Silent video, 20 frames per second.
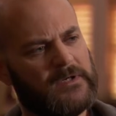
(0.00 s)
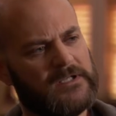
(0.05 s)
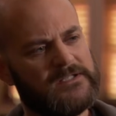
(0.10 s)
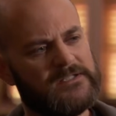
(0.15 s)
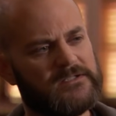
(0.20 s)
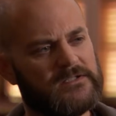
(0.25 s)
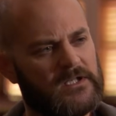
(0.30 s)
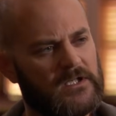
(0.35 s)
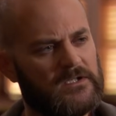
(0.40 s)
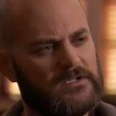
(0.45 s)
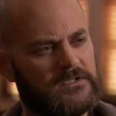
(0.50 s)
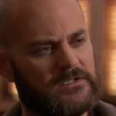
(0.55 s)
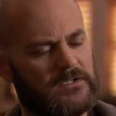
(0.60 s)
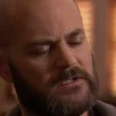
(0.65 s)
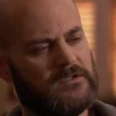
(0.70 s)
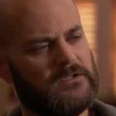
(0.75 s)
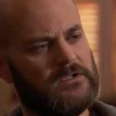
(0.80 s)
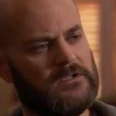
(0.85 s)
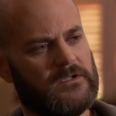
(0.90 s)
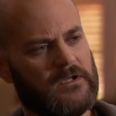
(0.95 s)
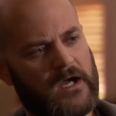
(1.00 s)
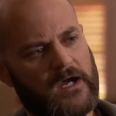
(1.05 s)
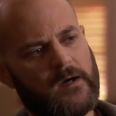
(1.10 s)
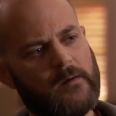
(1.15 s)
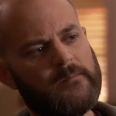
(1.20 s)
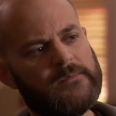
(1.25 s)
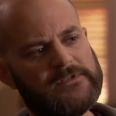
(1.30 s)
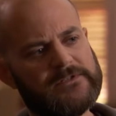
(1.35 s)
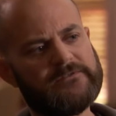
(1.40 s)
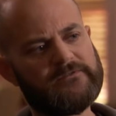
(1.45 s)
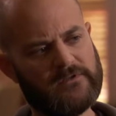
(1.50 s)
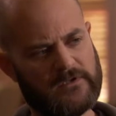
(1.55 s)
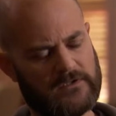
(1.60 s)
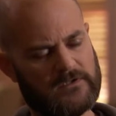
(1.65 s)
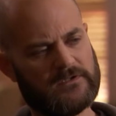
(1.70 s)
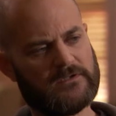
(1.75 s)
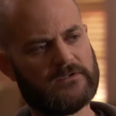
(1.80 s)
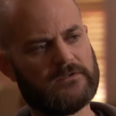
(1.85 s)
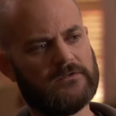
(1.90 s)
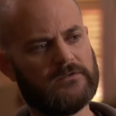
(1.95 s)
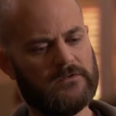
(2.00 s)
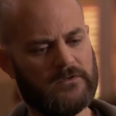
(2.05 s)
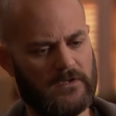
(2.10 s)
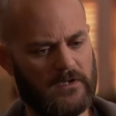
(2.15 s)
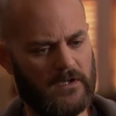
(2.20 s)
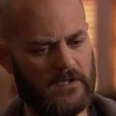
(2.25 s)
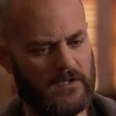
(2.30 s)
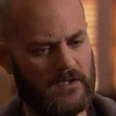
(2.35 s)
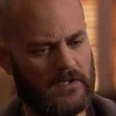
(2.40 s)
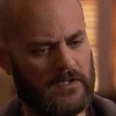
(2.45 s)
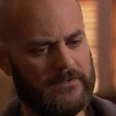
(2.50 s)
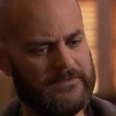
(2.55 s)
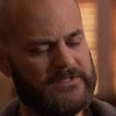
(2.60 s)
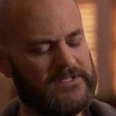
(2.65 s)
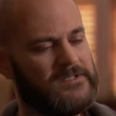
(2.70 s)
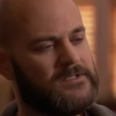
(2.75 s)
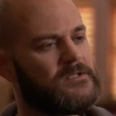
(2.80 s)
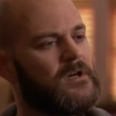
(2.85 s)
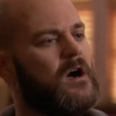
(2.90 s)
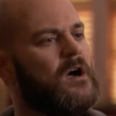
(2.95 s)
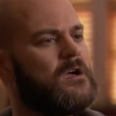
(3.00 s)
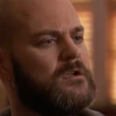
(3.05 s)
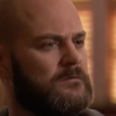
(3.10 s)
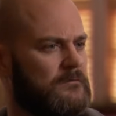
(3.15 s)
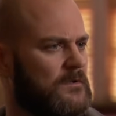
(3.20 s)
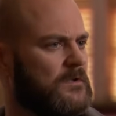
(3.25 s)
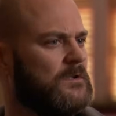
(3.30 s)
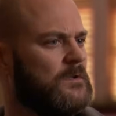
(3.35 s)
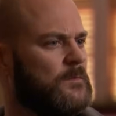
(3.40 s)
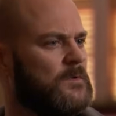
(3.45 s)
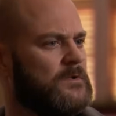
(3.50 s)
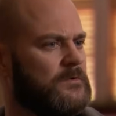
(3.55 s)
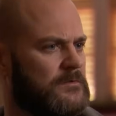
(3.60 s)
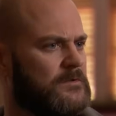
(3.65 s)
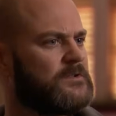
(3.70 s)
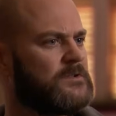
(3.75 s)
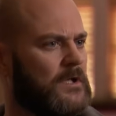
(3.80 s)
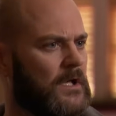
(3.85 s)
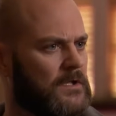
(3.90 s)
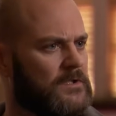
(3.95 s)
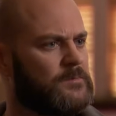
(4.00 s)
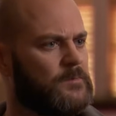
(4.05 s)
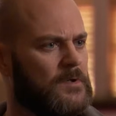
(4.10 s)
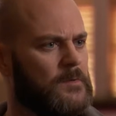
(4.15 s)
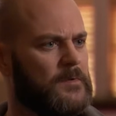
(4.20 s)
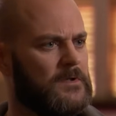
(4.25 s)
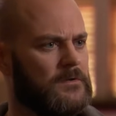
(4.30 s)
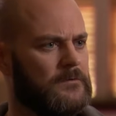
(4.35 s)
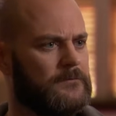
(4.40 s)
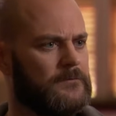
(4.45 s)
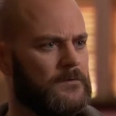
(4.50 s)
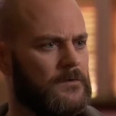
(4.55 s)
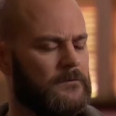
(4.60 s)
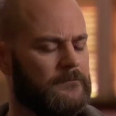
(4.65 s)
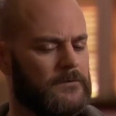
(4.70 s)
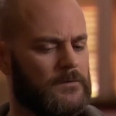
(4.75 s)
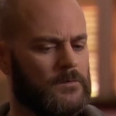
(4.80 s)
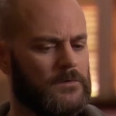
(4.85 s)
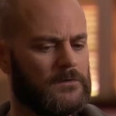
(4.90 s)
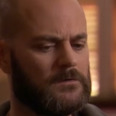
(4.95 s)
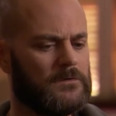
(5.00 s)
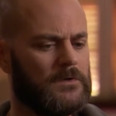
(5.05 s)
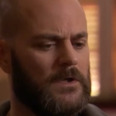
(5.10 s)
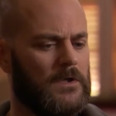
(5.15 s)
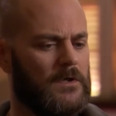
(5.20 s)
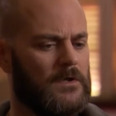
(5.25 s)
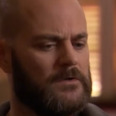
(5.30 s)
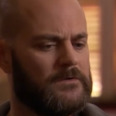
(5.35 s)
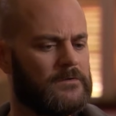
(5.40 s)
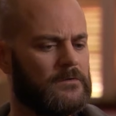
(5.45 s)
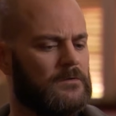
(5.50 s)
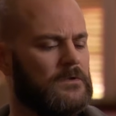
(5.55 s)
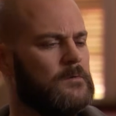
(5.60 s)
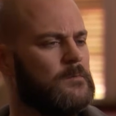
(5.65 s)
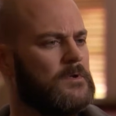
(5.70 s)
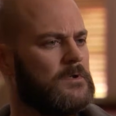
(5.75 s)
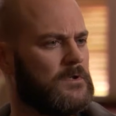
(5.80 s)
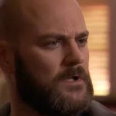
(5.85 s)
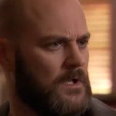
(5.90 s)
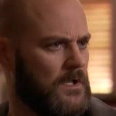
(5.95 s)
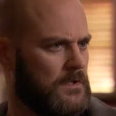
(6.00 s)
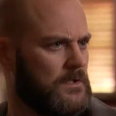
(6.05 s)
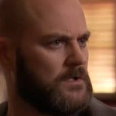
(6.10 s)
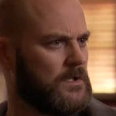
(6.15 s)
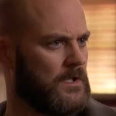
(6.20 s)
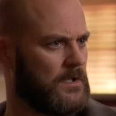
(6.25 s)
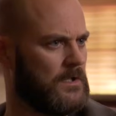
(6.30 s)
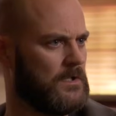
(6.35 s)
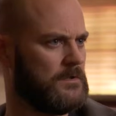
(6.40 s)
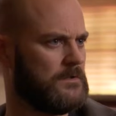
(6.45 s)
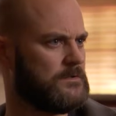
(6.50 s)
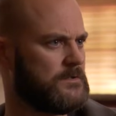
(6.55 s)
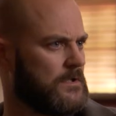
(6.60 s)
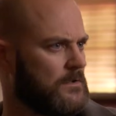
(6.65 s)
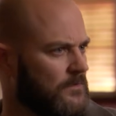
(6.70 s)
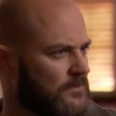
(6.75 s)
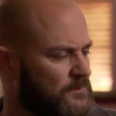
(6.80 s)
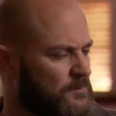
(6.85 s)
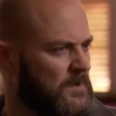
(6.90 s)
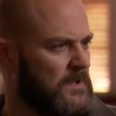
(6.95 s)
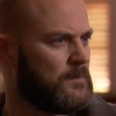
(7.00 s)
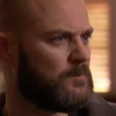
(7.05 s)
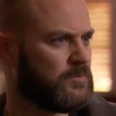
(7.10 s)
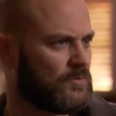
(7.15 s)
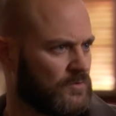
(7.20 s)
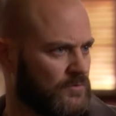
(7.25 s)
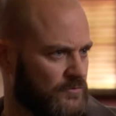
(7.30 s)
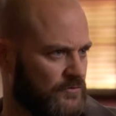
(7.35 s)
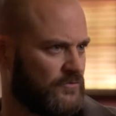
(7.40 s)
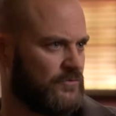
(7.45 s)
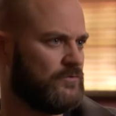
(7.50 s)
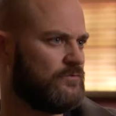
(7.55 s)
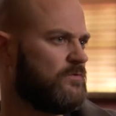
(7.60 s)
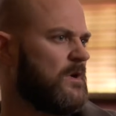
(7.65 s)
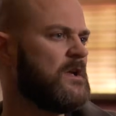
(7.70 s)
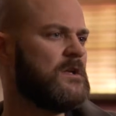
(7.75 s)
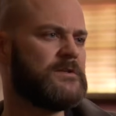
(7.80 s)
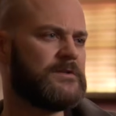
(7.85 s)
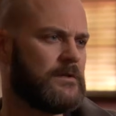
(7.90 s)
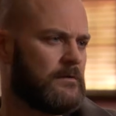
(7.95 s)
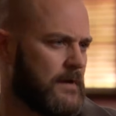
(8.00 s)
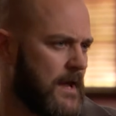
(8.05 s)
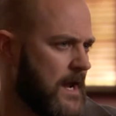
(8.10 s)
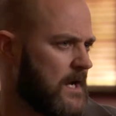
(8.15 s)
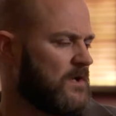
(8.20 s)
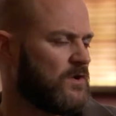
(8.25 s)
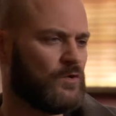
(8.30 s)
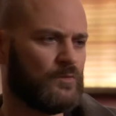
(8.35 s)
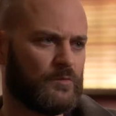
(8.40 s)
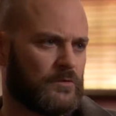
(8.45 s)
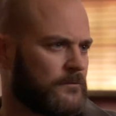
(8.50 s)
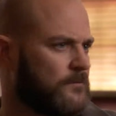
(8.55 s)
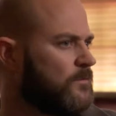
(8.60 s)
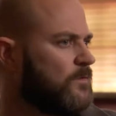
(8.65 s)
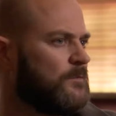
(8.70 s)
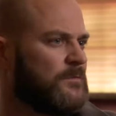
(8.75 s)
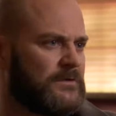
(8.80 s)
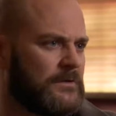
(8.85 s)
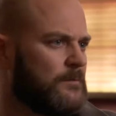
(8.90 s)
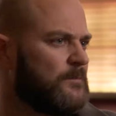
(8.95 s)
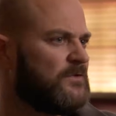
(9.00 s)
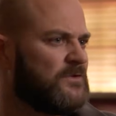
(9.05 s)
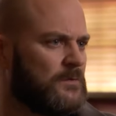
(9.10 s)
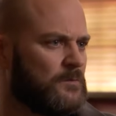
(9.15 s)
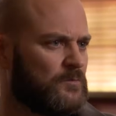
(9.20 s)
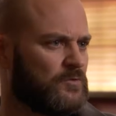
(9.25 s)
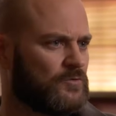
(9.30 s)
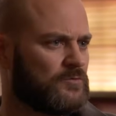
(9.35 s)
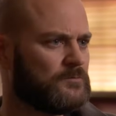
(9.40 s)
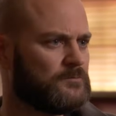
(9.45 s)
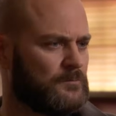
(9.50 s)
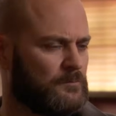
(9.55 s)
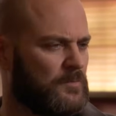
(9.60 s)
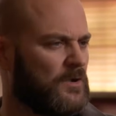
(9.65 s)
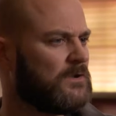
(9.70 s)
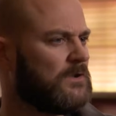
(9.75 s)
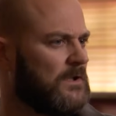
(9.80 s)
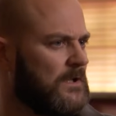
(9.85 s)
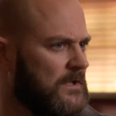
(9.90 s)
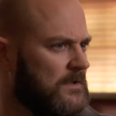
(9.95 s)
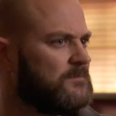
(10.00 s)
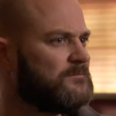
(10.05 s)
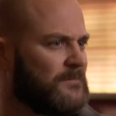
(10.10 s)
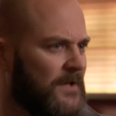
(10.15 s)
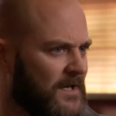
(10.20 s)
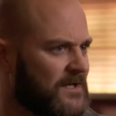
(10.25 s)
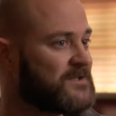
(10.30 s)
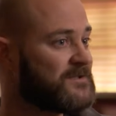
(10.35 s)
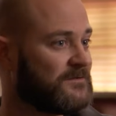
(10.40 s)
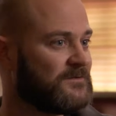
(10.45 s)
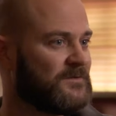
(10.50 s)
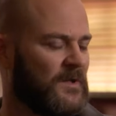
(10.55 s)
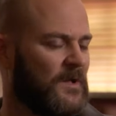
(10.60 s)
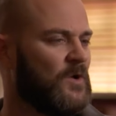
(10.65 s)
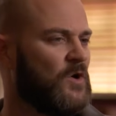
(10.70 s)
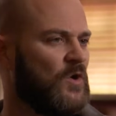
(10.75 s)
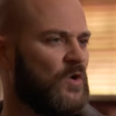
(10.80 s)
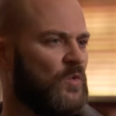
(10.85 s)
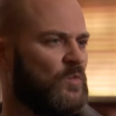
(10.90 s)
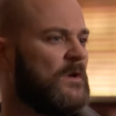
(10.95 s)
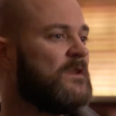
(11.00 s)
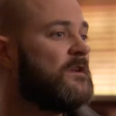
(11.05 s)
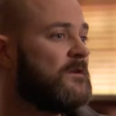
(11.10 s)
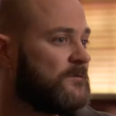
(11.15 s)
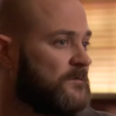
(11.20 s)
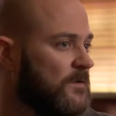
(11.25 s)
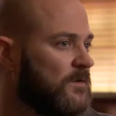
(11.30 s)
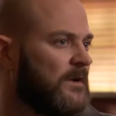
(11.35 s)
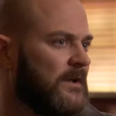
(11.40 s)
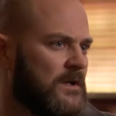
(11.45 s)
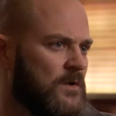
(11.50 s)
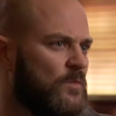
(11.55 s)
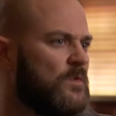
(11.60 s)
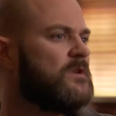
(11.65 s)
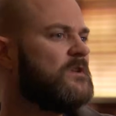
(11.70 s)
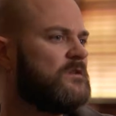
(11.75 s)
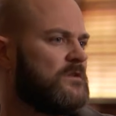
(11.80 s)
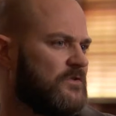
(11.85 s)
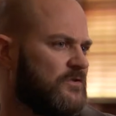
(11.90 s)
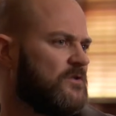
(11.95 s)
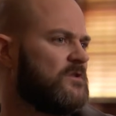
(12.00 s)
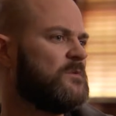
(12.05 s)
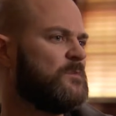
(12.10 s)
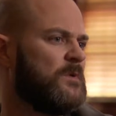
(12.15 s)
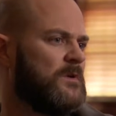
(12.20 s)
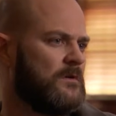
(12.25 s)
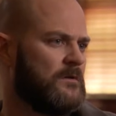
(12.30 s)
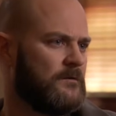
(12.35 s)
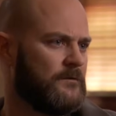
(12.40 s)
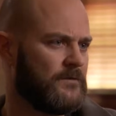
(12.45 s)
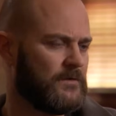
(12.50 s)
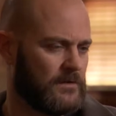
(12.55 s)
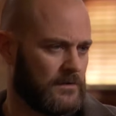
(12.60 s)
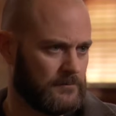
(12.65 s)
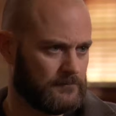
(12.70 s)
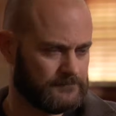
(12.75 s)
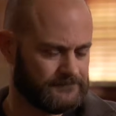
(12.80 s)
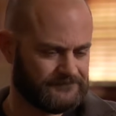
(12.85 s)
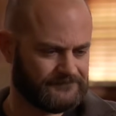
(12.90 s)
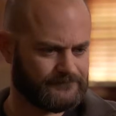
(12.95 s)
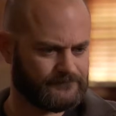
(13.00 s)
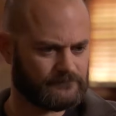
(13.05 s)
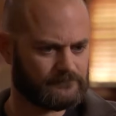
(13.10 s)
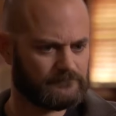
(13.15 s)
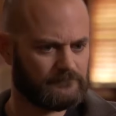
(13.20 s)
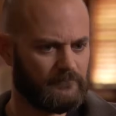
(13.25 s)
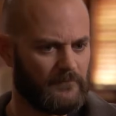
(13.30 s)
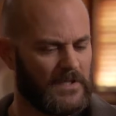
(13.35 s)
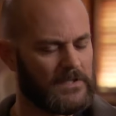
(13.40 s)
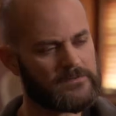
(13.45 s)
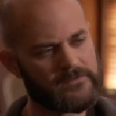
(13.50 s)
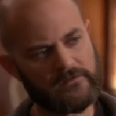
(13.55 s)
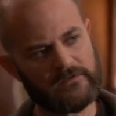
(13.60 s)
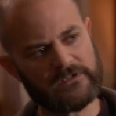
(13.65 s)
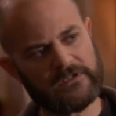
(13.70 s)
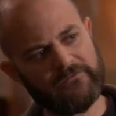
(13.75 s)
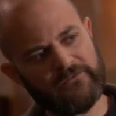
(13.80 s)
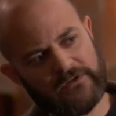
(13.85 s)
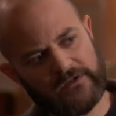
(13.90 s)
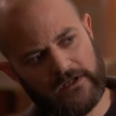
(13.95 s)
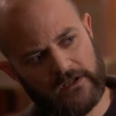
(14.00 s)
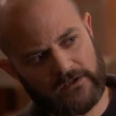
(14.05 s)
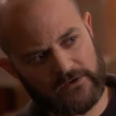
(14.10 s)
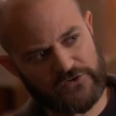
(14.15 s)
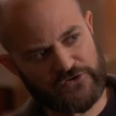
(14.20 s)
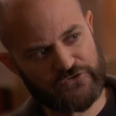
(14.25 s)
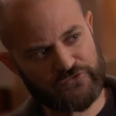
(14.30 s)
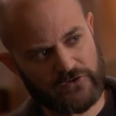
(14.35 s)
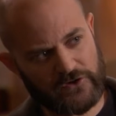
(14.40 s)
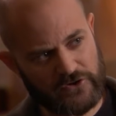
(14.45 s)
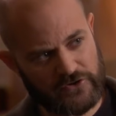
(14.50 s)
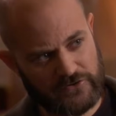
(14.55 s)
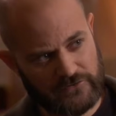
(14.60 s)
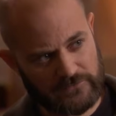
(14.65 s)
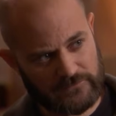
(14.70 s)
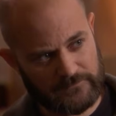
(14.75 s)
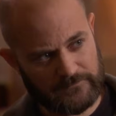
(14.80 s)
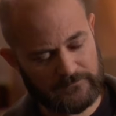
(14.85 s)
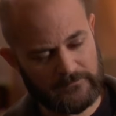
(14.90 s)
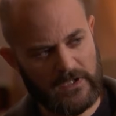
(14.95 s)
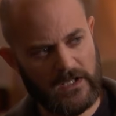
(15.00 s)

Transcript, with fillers: by sketching the abstract design of the Libet experiment, if you will. So Libet tells people to raise their hand or perform some simple bodily action when they feel like it within a certain period of time. So they're given that instruction,